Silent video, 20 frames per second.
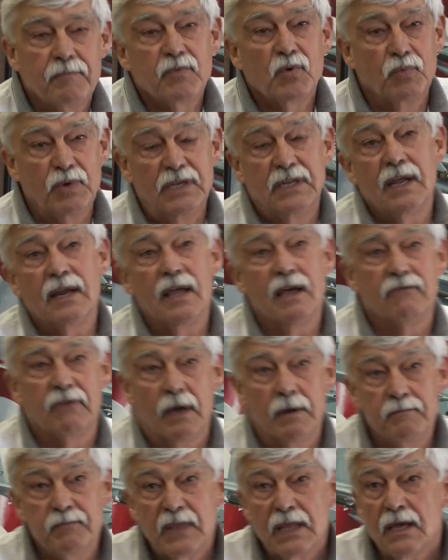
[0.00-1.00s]
We did have
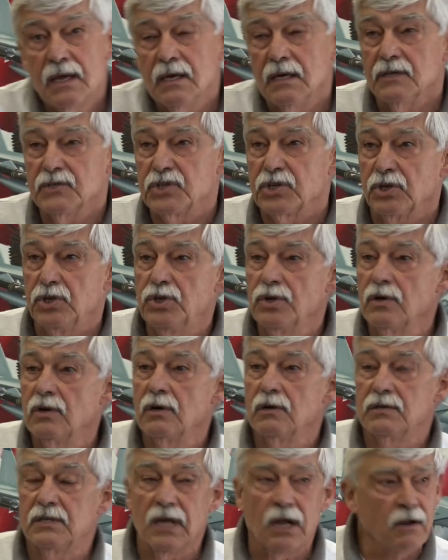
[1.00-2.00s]
a
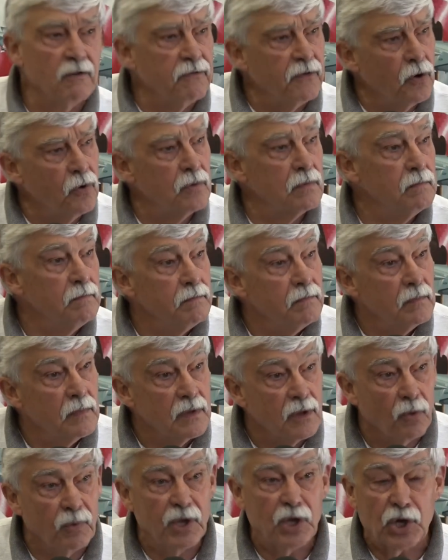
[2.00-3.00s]
secure telephone
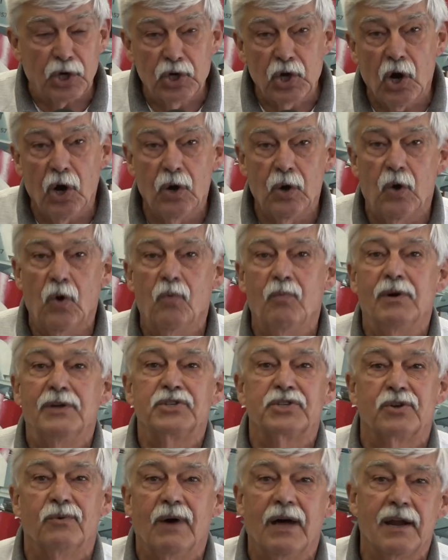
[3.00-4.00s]
that we could call home
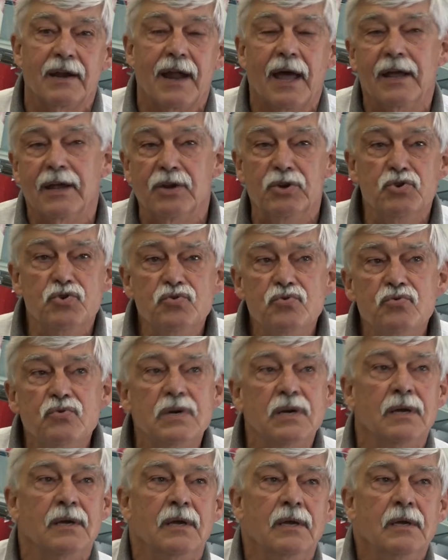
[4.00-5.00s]
once in a while, and I
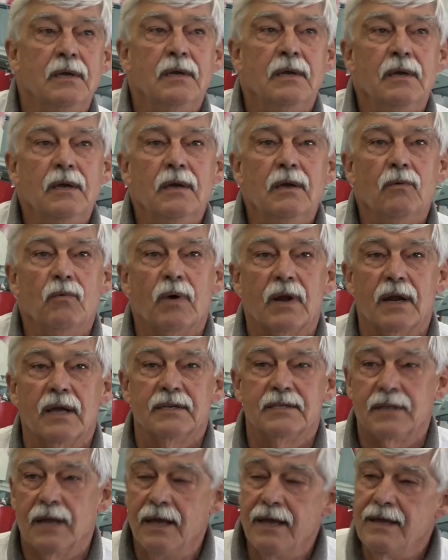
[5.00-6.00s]
knew when
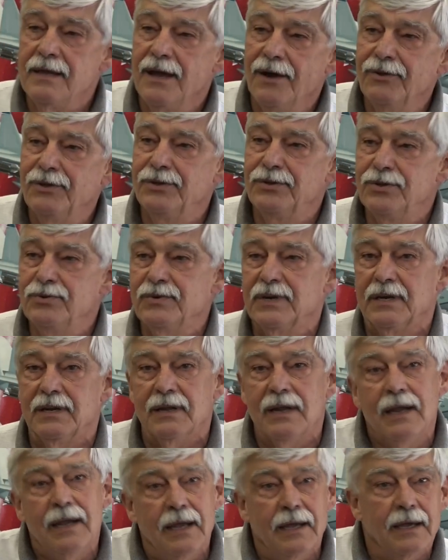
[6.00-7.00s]
I said, hey, how you doing?
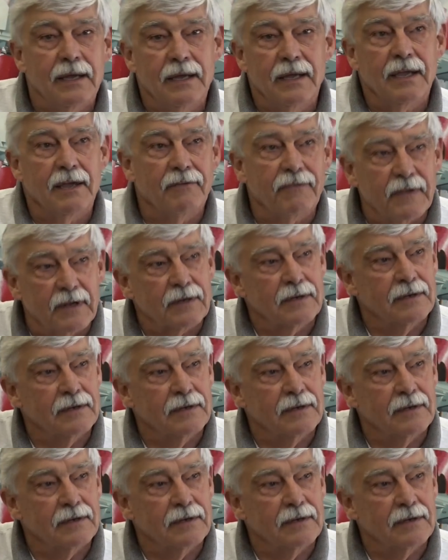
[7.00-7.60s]
If